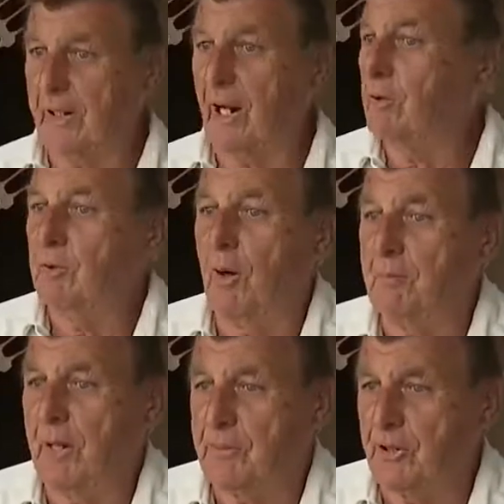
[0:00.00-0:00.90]
I only
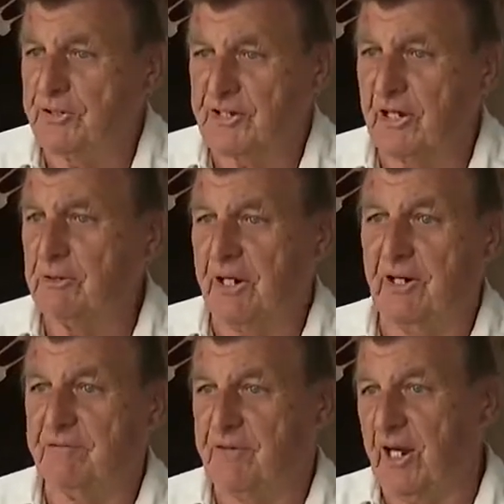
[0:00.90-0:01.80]
want my birds. I don't
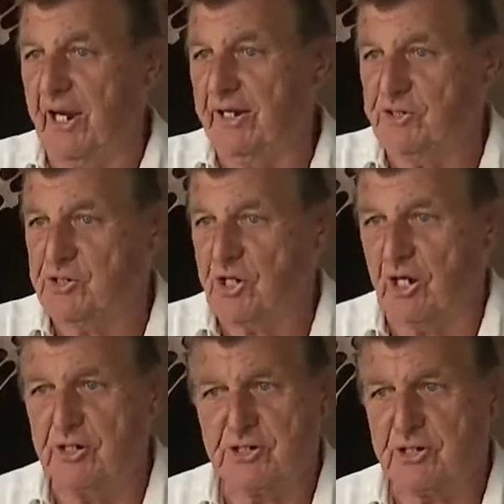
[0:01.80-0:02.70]
care if the guy gets
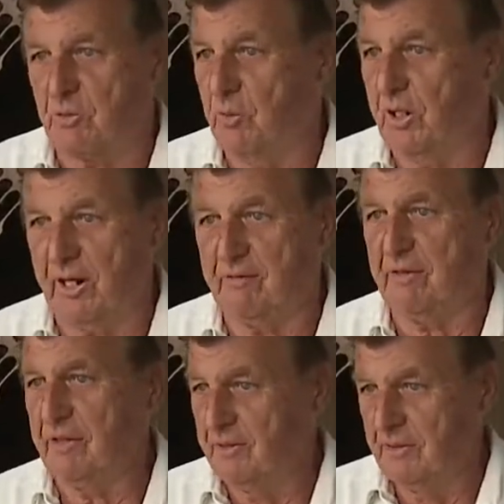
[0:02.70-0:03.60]
charged or
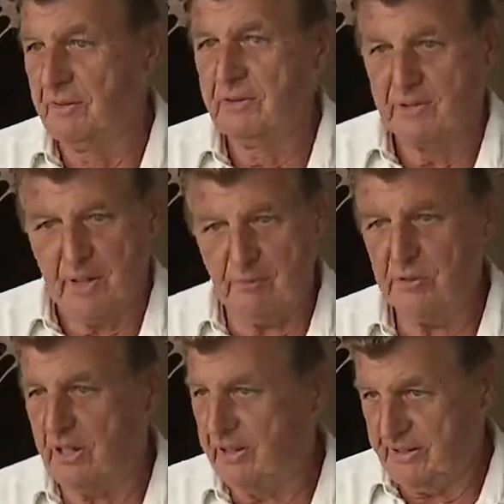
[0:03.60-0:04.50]
whatever. I
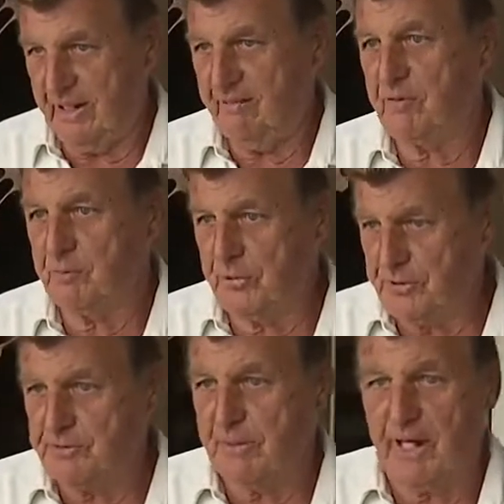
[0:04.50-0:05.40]
would like to have the
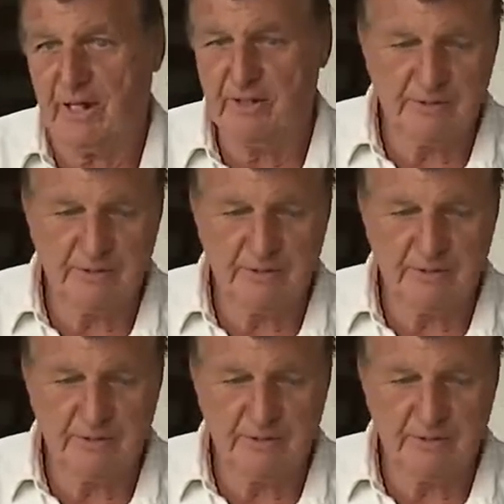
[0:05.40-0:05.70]
birds back.